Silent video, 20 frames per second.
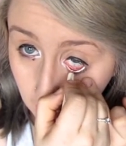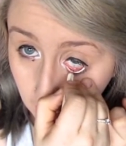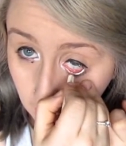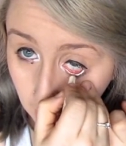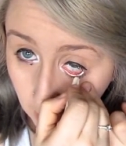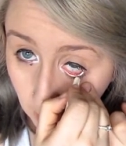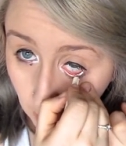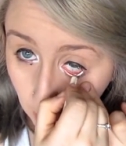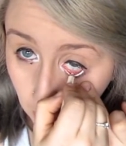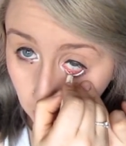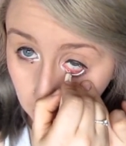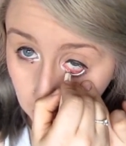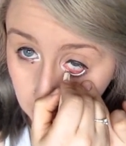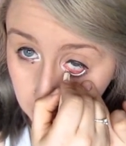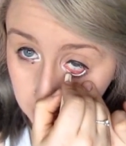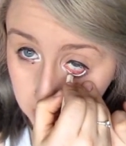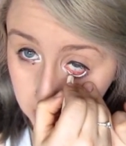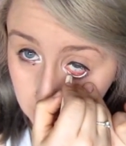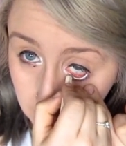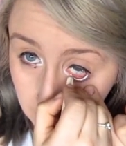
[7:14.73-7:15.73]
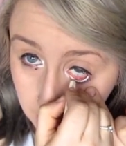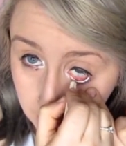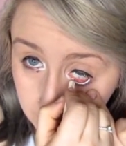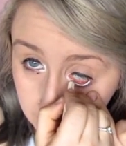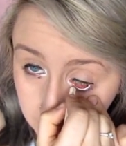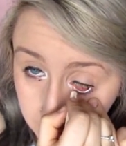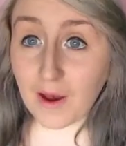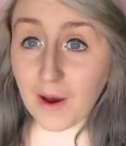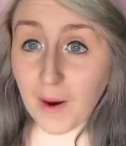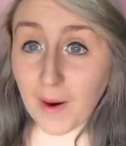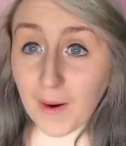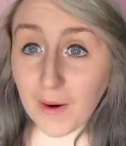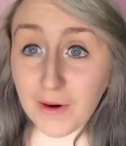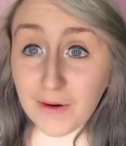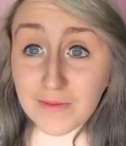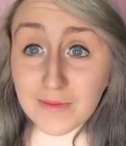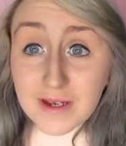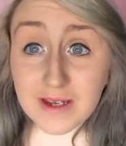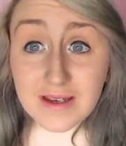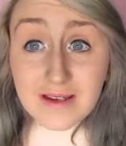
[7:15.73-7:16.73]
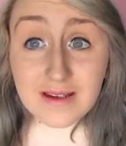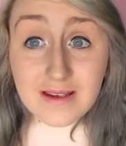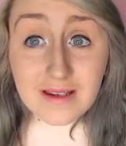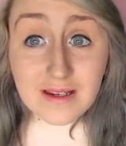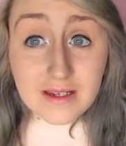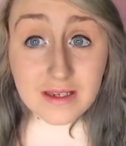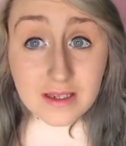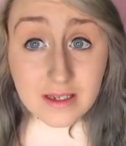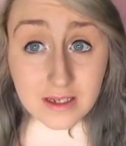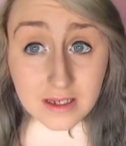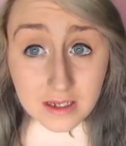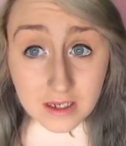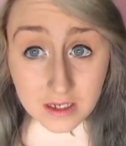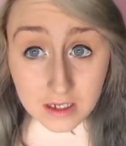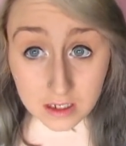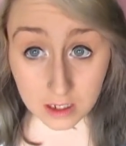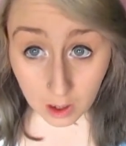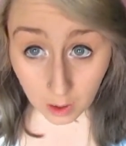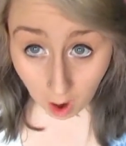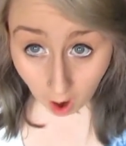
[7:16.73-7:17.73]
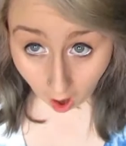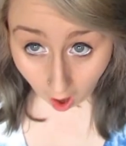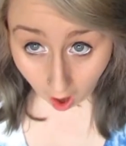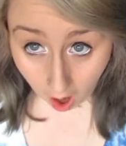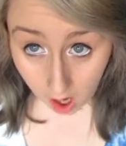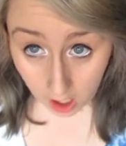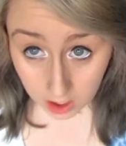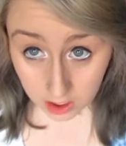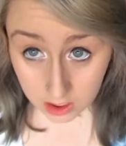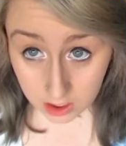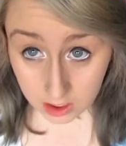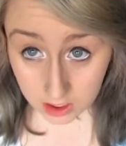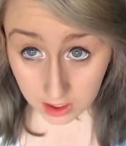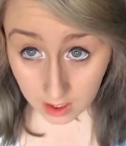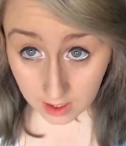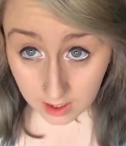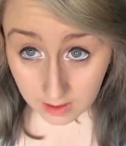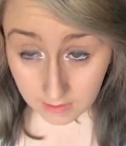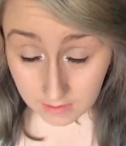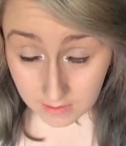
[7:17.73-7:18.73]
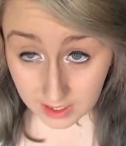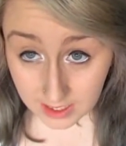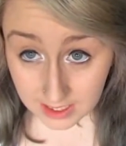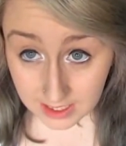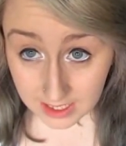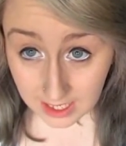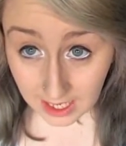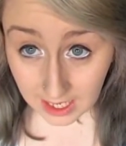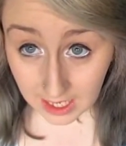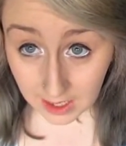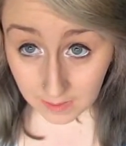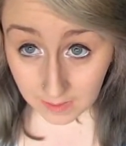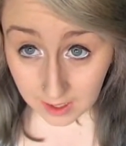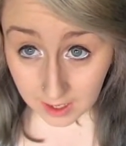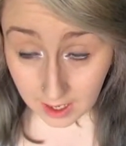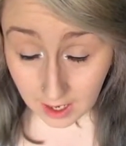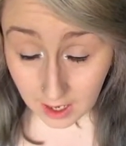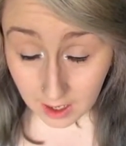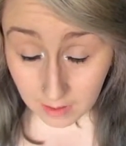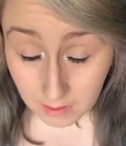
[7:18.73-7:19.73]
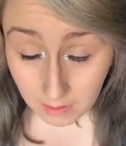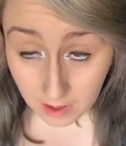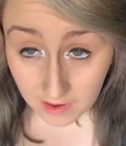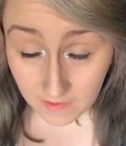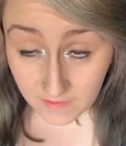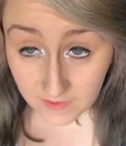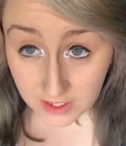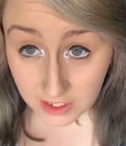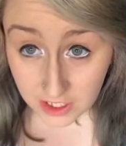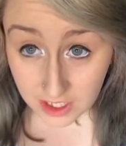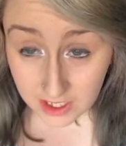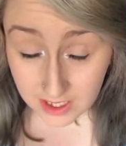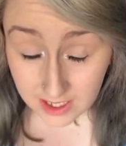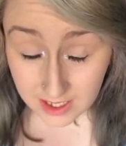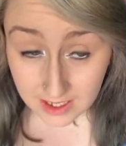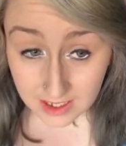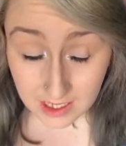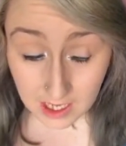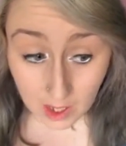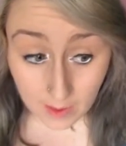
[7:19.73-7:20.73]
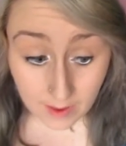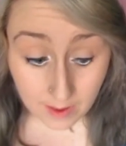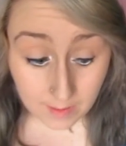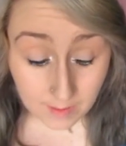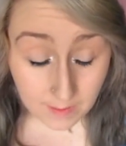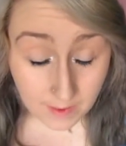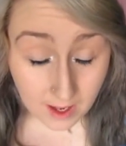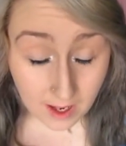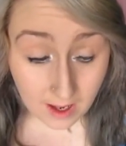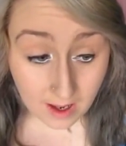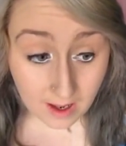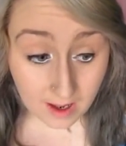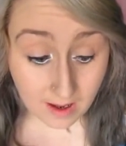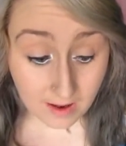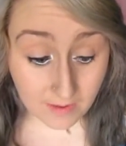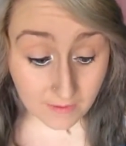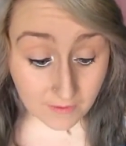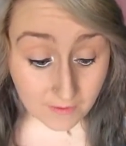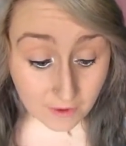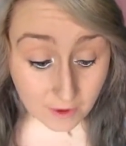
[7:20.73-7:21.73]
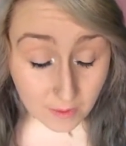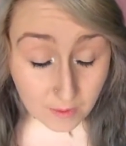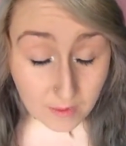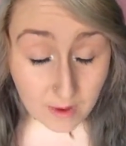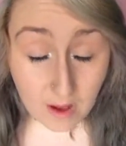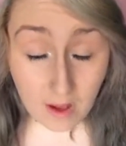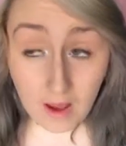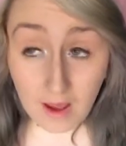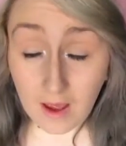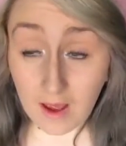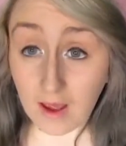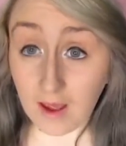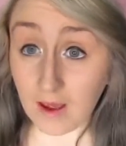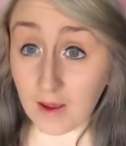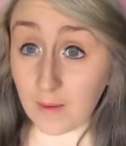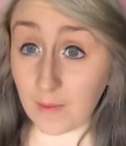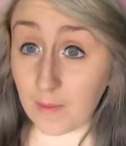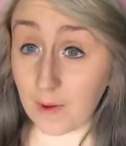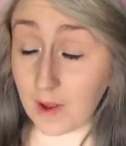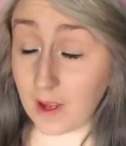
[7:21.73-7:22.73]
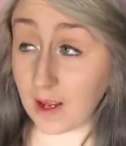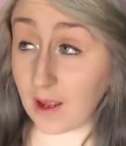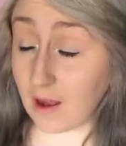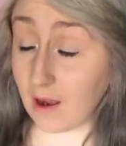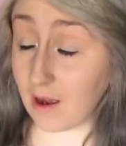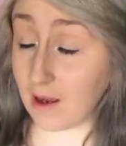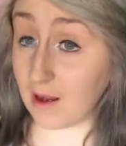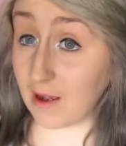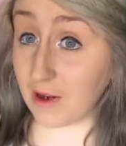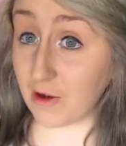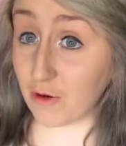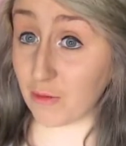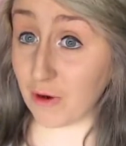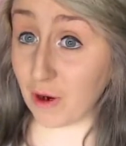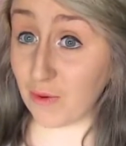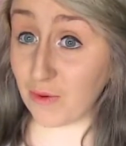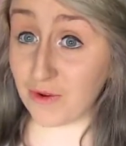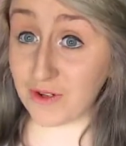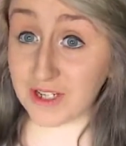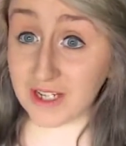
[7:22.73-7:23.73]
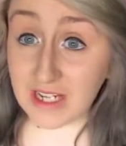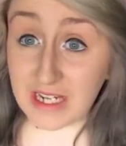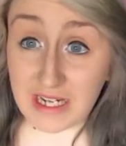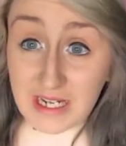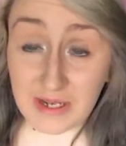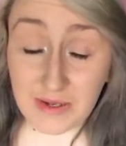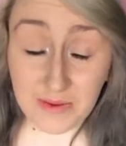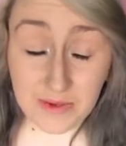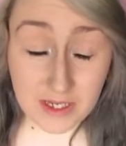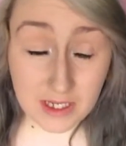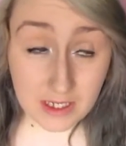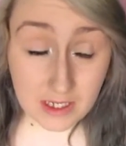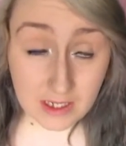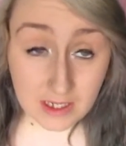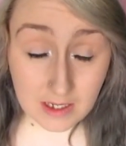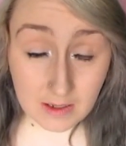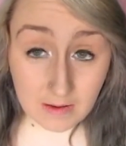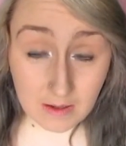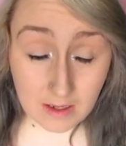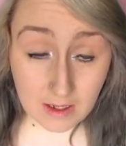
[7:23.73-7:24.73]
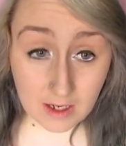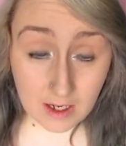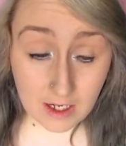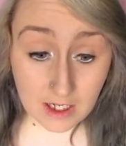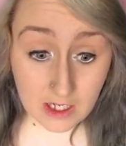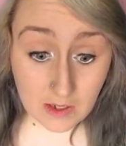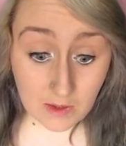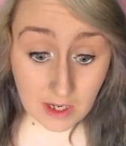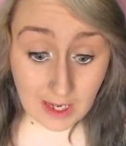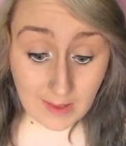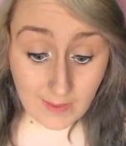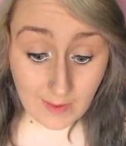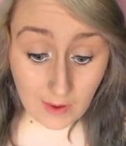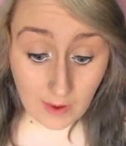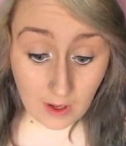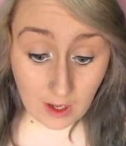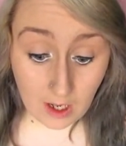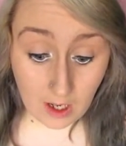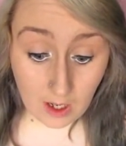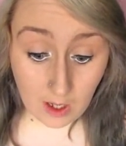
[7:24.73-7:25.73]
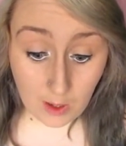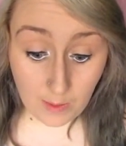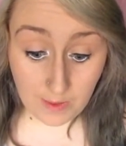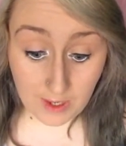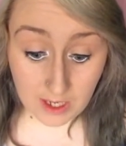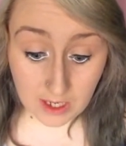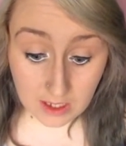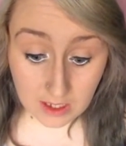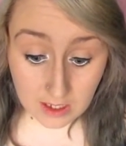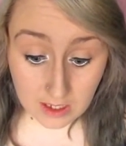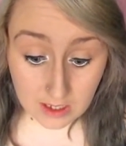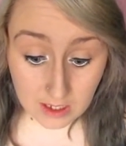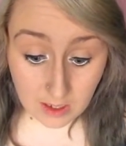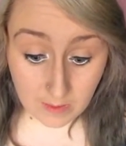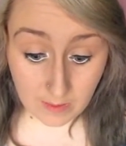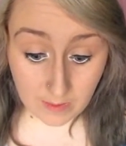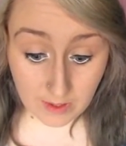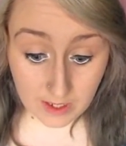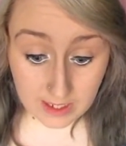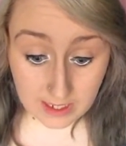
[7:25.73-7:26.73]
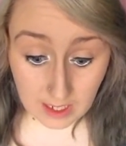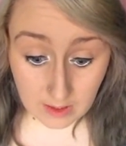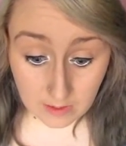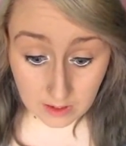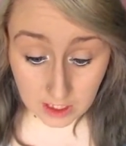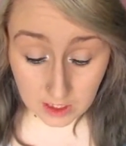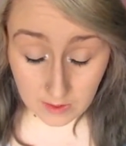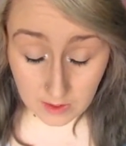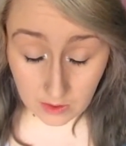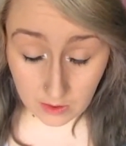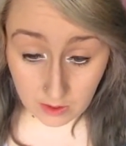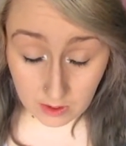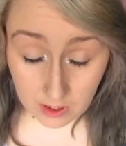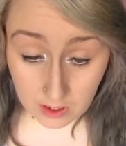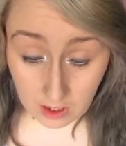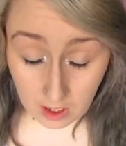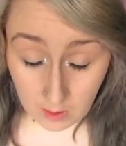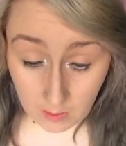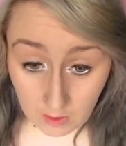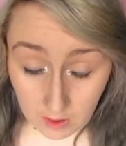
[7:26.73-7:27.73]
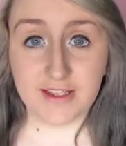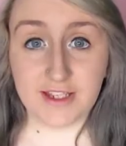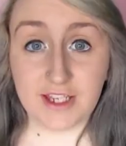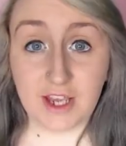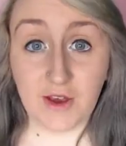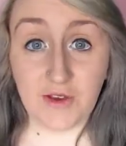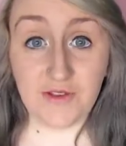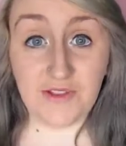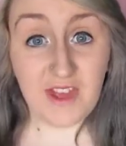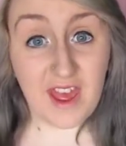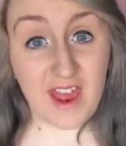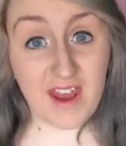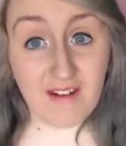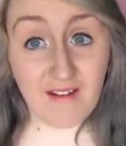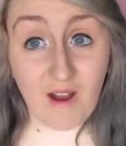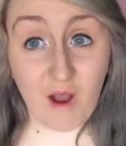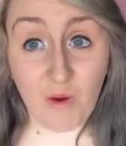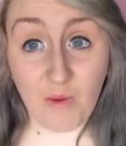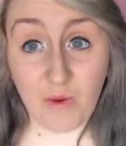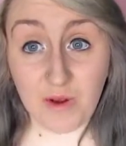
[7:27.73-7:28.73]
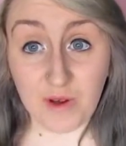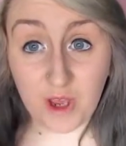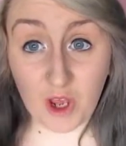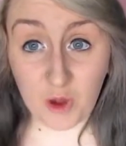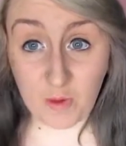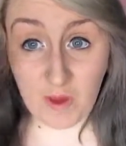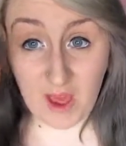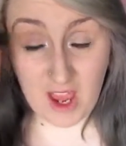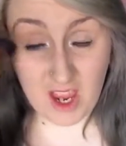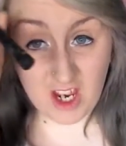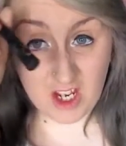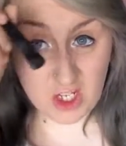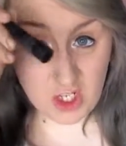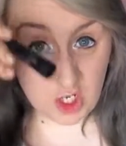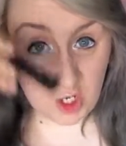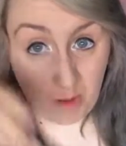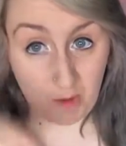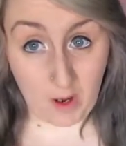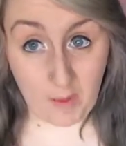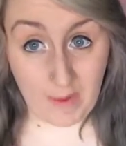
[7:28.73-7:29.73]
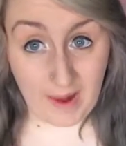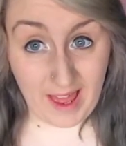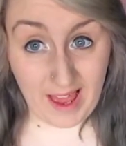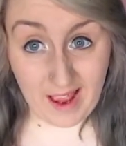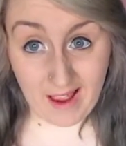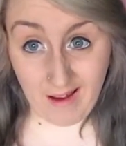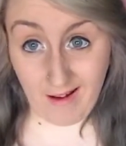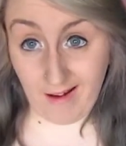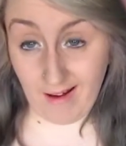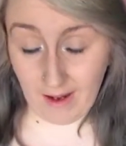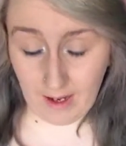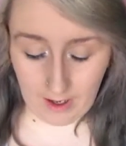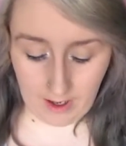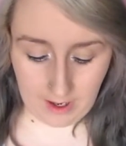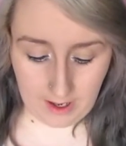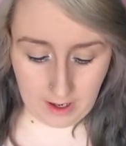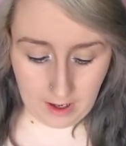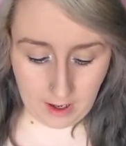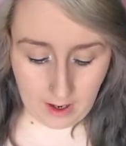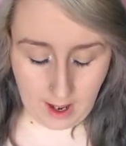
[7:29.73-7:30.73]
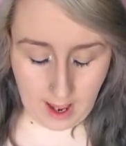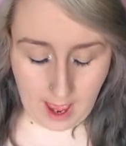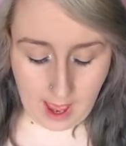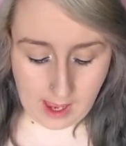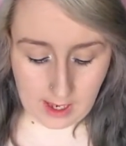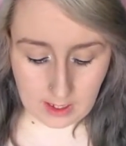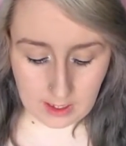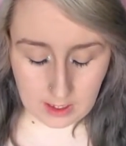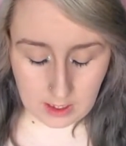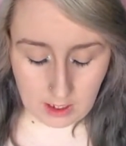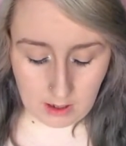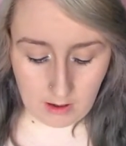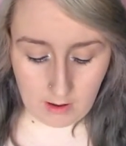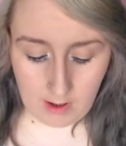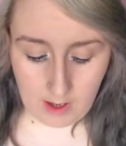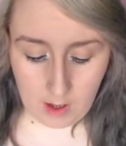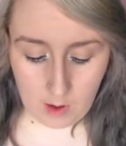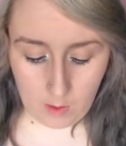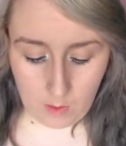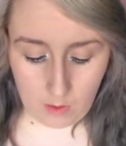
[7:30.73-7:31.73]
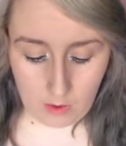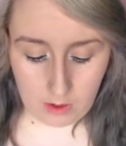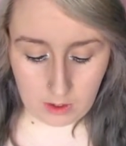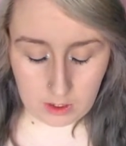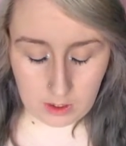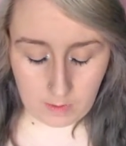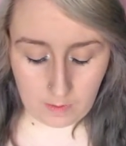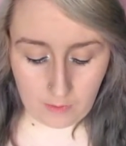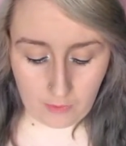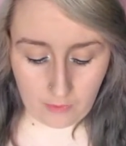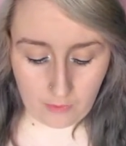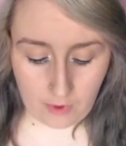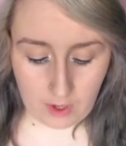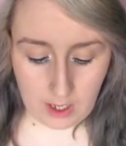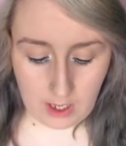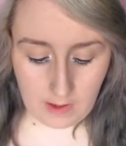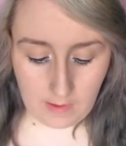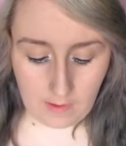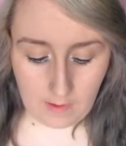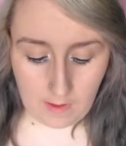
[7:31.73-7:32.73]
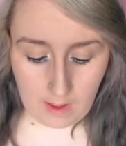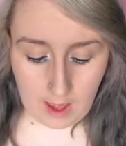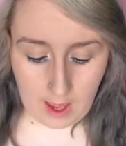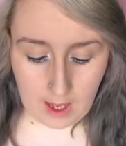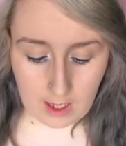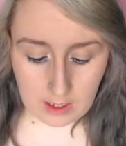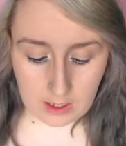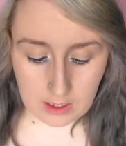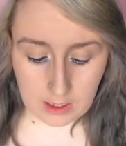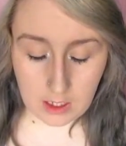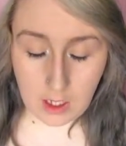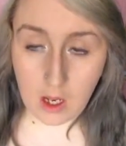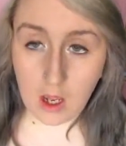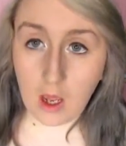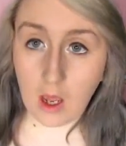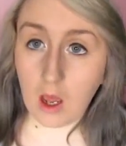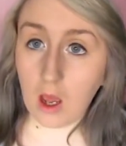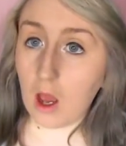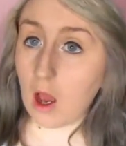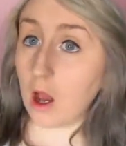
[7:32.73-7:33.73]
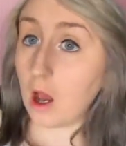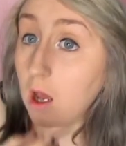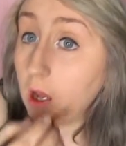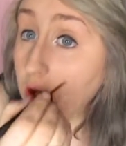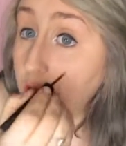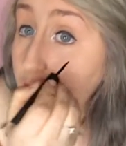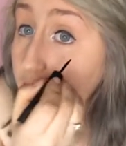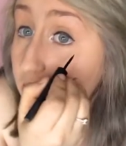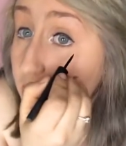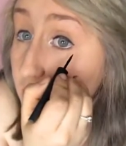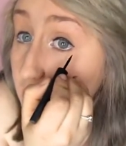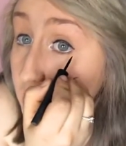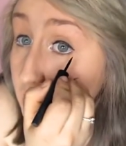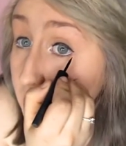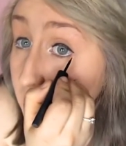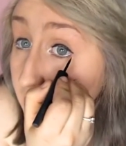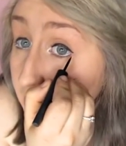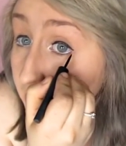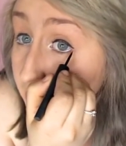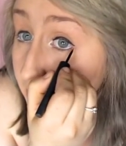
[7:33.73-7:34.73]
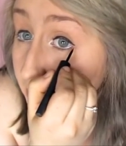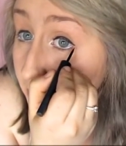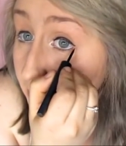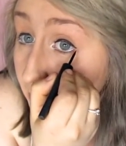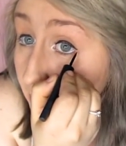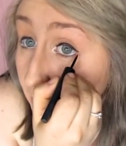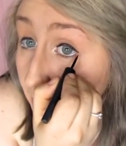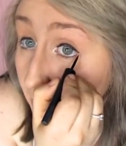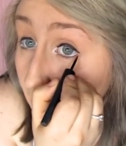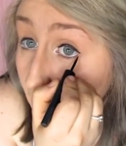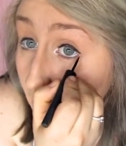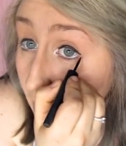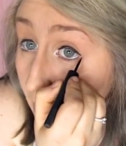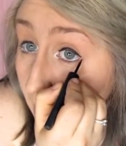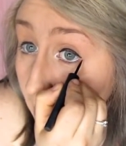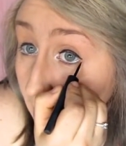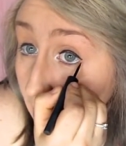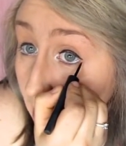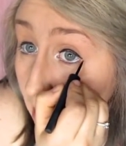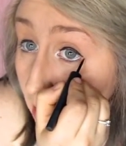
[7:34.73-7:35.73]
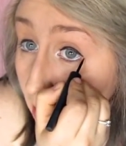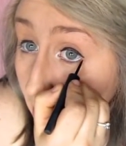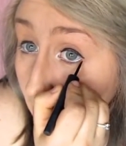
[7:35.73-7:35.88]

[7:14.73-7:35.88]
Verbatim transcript: in white. Oh my goodness, this looks so harsh. It's killing me, and my vision is going blurred from putting eyeliner on my waterline, which is not something that I do anymore. Oh my goodness, I remember this happening to me all the time. So then I would go back to my black eyeliner, and I would bring that underneath my